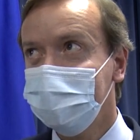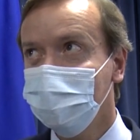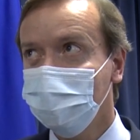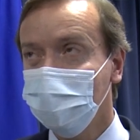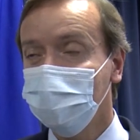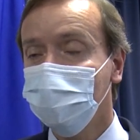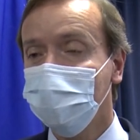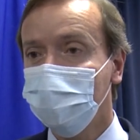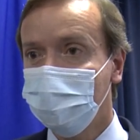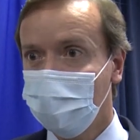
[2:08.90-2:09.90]
to
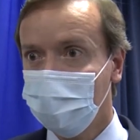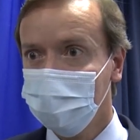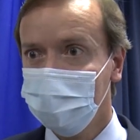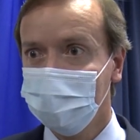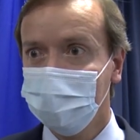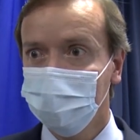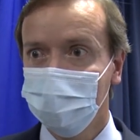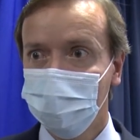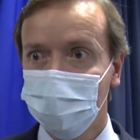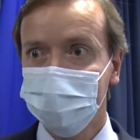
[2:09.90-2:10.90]
produce a report that
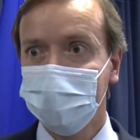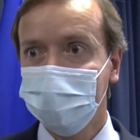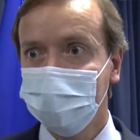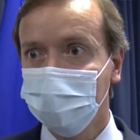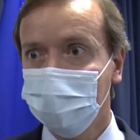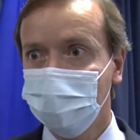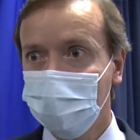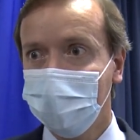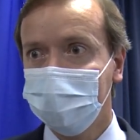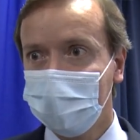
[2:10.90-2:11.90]
will be presented to the
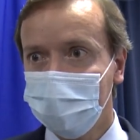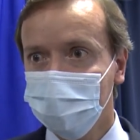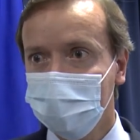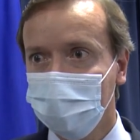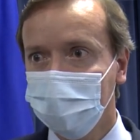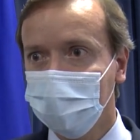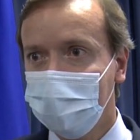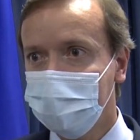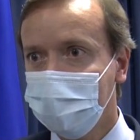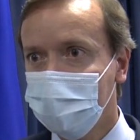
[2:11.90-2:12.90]
Permanent Council of the
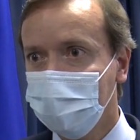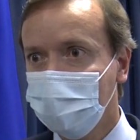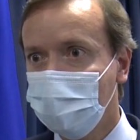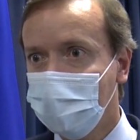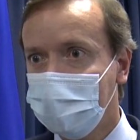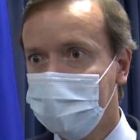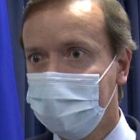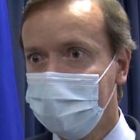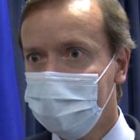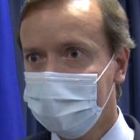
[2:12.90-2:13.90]
Organization of American
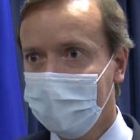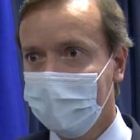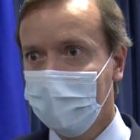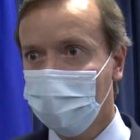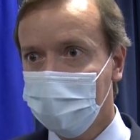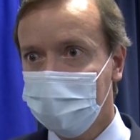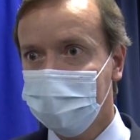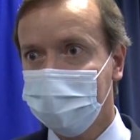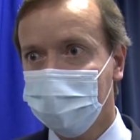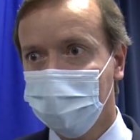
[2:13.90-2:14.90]
States, which
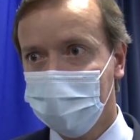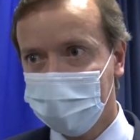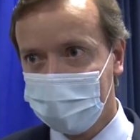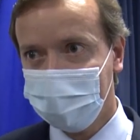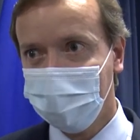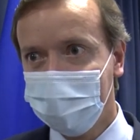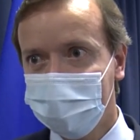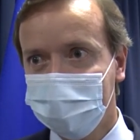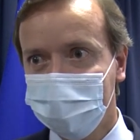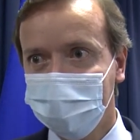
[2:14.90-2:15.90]
is, as you may
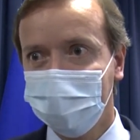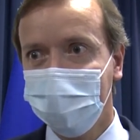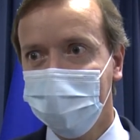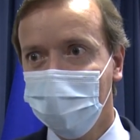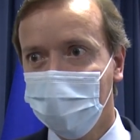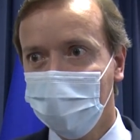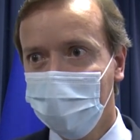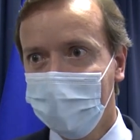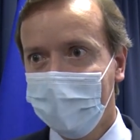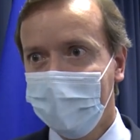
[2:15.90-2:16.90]
certainly
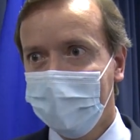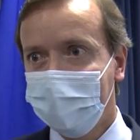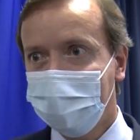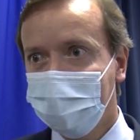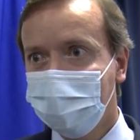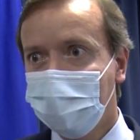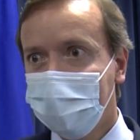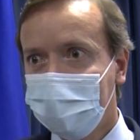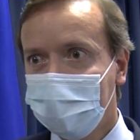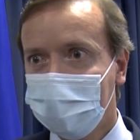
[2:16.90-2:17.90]
know, the
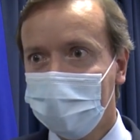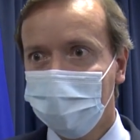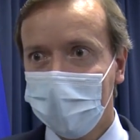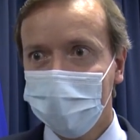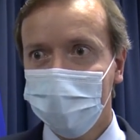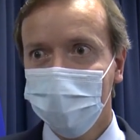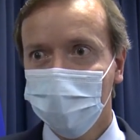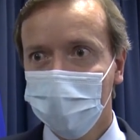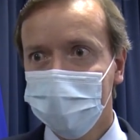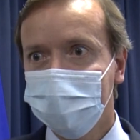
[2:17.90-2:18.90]
political body
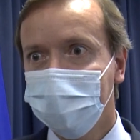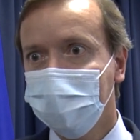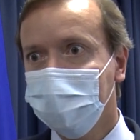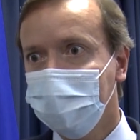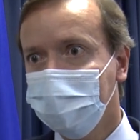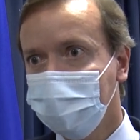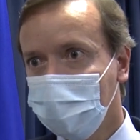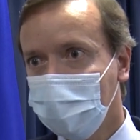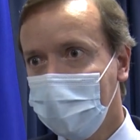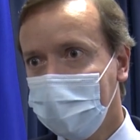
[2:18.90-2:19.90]
in which the
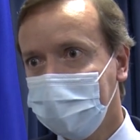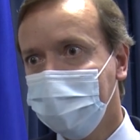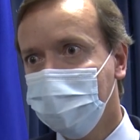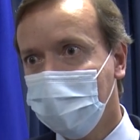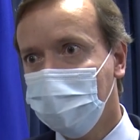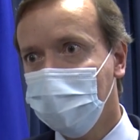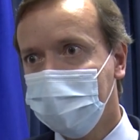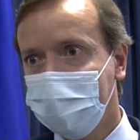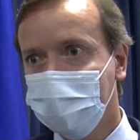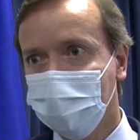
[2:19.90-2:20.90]
34 active member
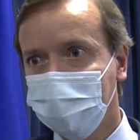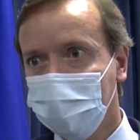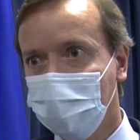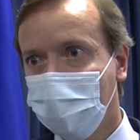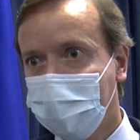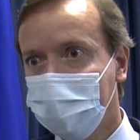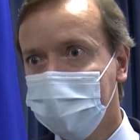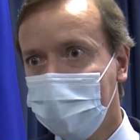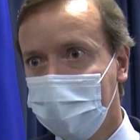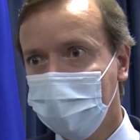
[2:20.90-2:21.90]
states of the
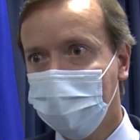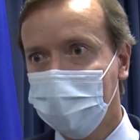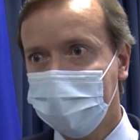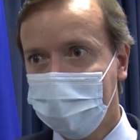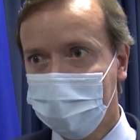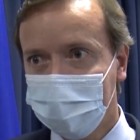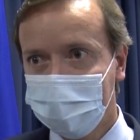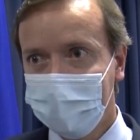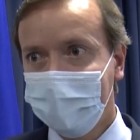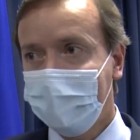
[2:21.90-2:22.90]
OAS are represented.
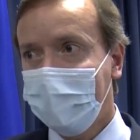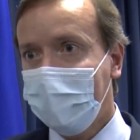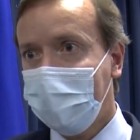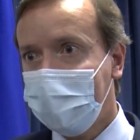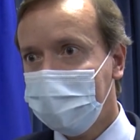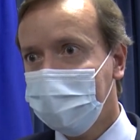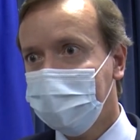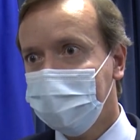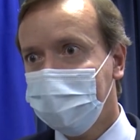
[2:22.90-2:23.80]
And